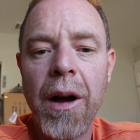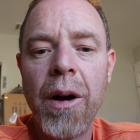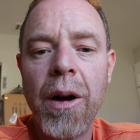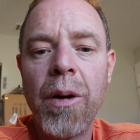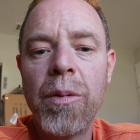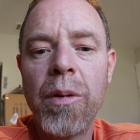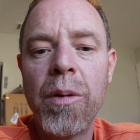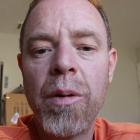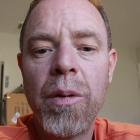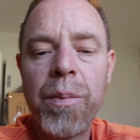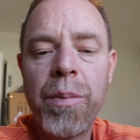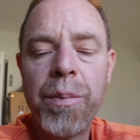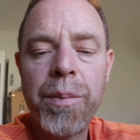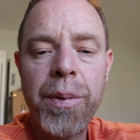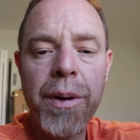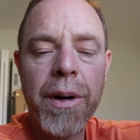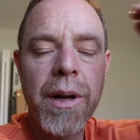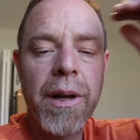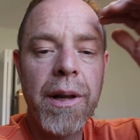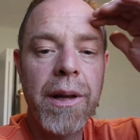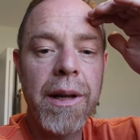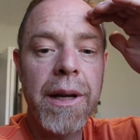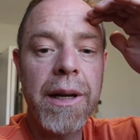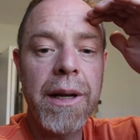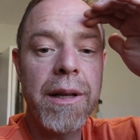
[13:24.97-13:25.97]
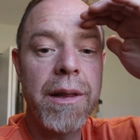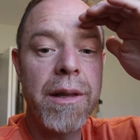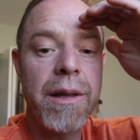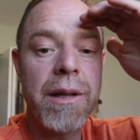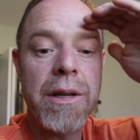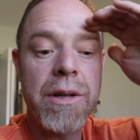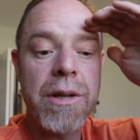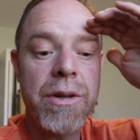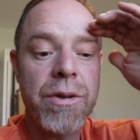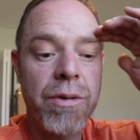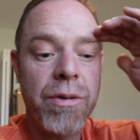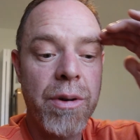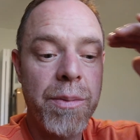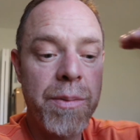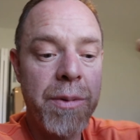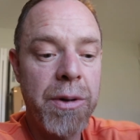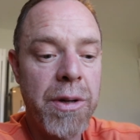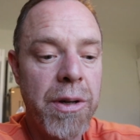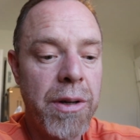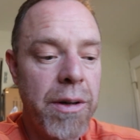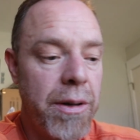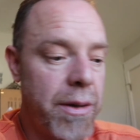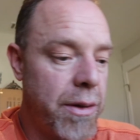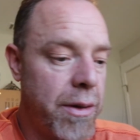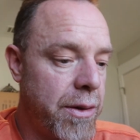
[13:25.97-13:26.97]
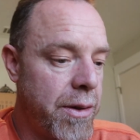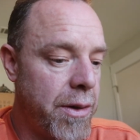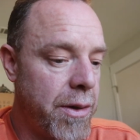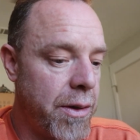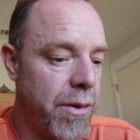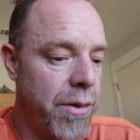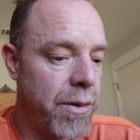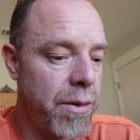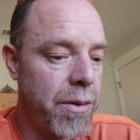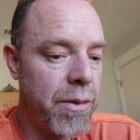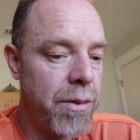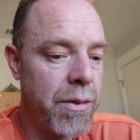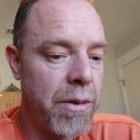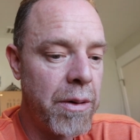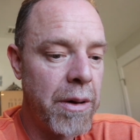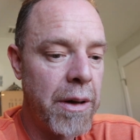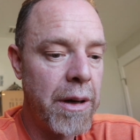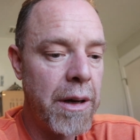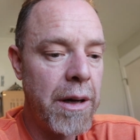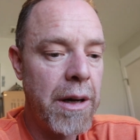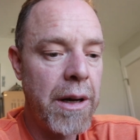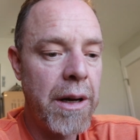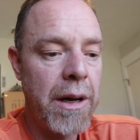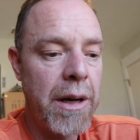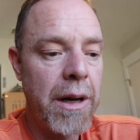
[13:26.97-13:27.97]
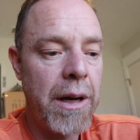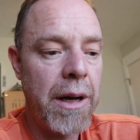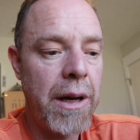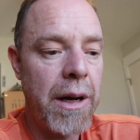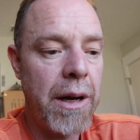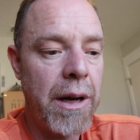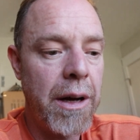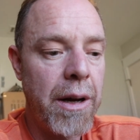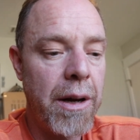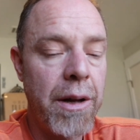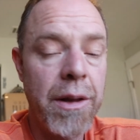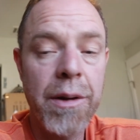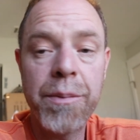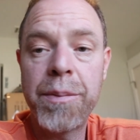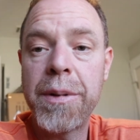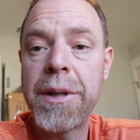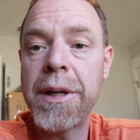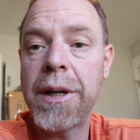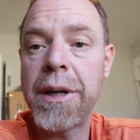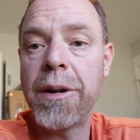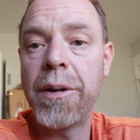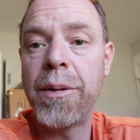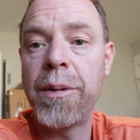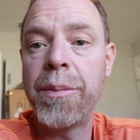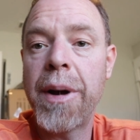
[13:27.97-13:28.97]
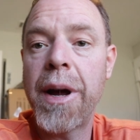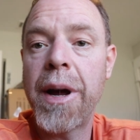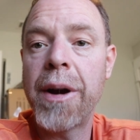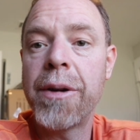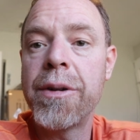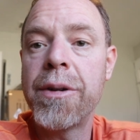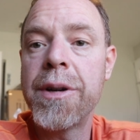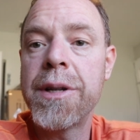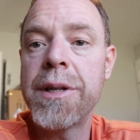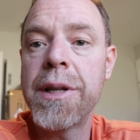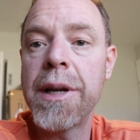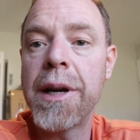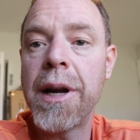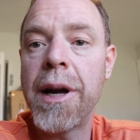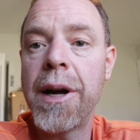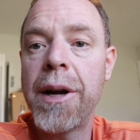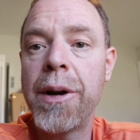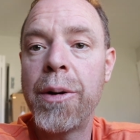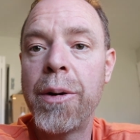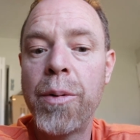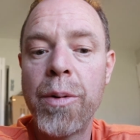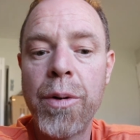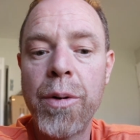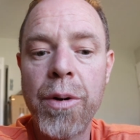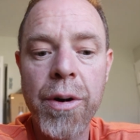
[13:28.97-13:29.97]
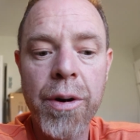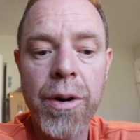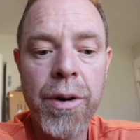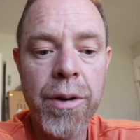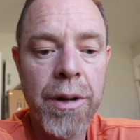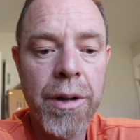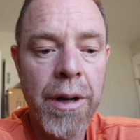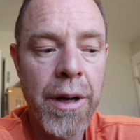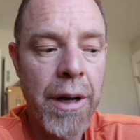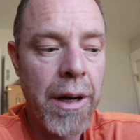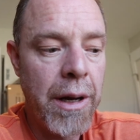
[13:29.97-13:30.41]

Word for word: will put a link in the description to the particular batteries that I ordered.